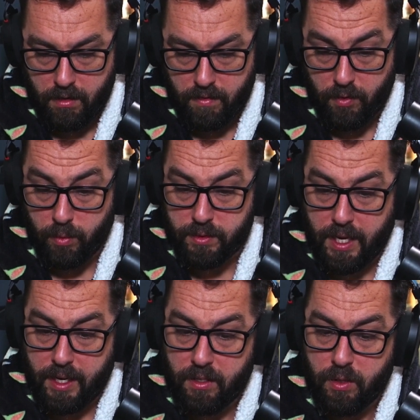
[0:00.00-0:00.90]
for it was
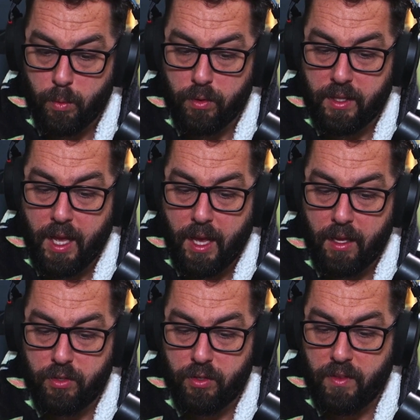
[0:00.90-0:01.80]
getting toward the
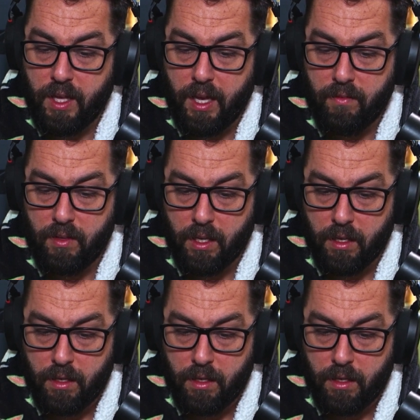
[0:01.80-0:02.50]
edge of the evening,